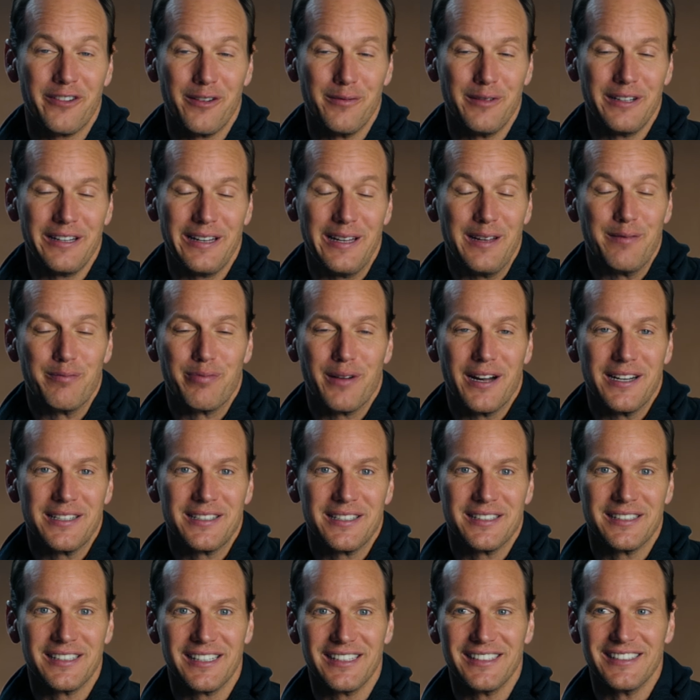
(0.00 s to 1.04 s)
from it, he
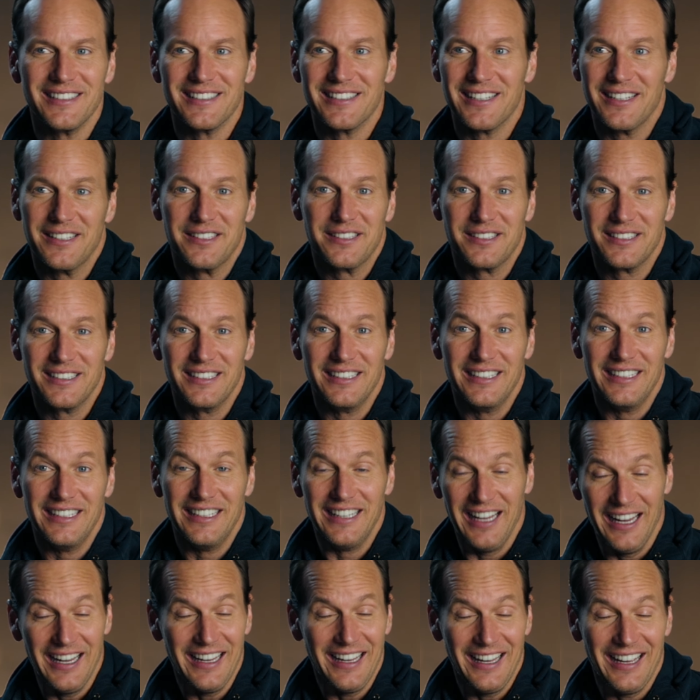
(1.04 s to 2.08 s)
embraces it and says,
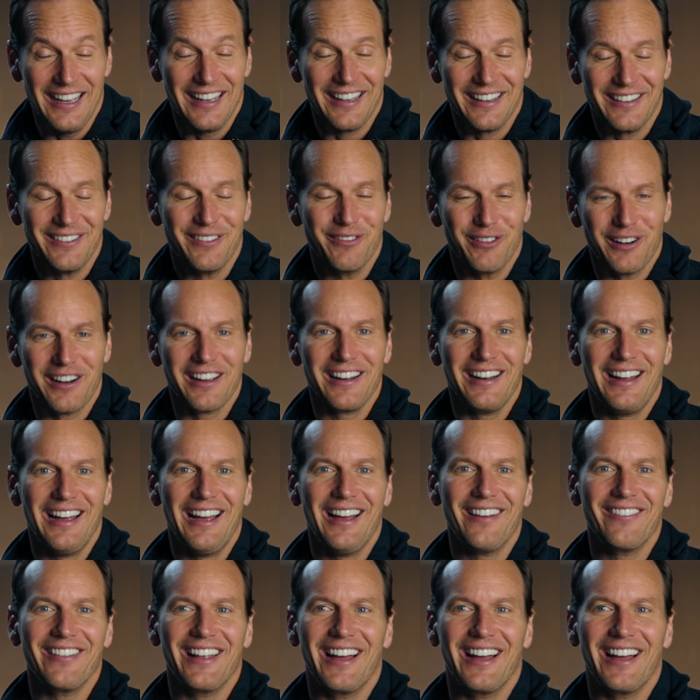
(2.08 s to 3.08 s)
yeah, yeah, we're going to have